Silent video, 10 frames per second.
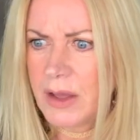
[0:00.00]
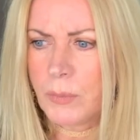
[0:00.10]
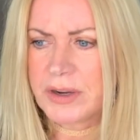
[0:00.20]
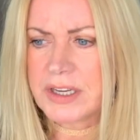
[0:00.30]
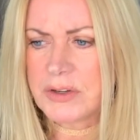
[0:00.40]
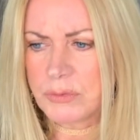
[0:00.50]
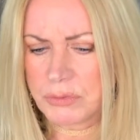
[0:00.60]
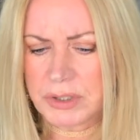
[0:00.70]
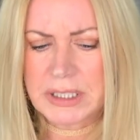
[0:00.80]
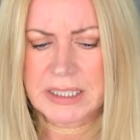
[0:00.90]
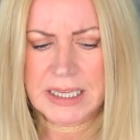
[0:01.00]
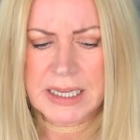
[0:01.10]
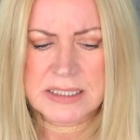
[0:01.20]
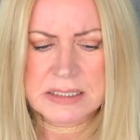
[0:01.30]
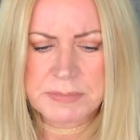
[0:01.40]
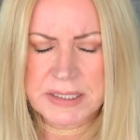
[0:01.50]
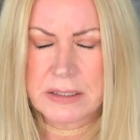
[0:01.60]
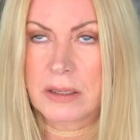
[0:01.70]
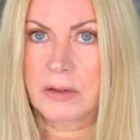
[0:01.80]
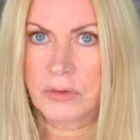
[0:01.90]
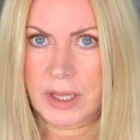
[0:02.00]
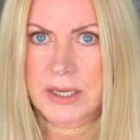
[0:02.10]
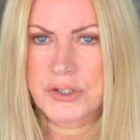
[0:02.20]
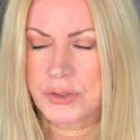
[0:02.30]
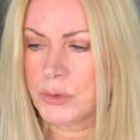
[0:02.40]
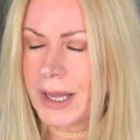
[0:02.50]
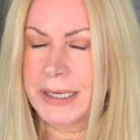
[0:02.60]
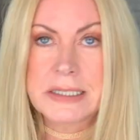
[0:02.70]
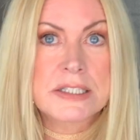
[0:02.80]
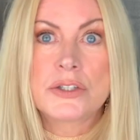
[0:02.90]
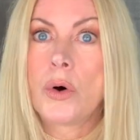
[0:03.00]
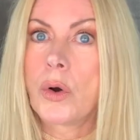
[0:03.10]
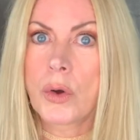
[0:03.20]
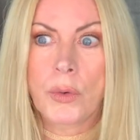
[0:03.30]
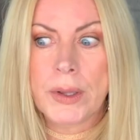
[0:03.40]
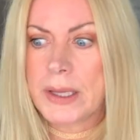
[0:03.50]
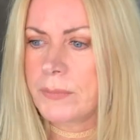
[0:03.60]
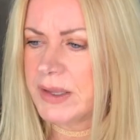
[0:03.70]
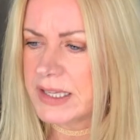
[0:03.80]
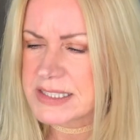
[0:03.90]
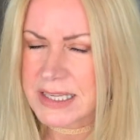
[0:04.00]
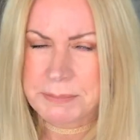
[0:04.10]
where it really has been the issue, and it's not going away, is it?